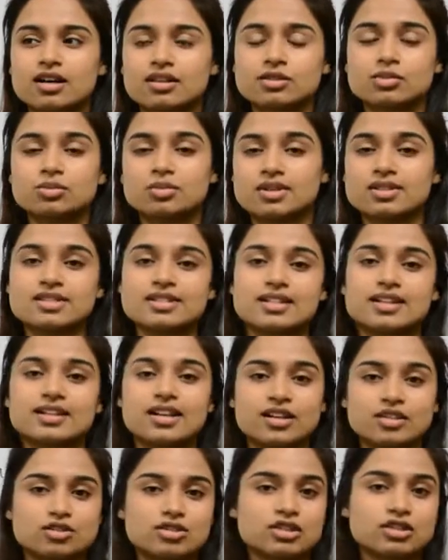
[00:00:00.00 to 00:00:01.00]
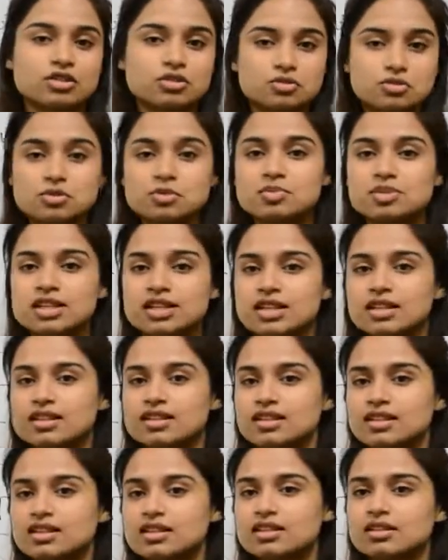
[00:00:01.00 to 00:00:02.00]
the ones that actually do speak
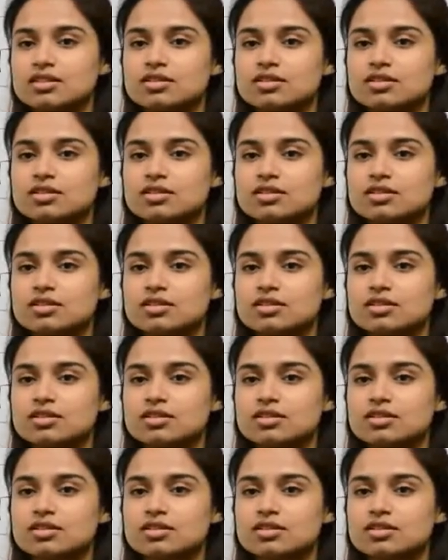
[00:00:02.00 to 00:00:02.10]
Hindi.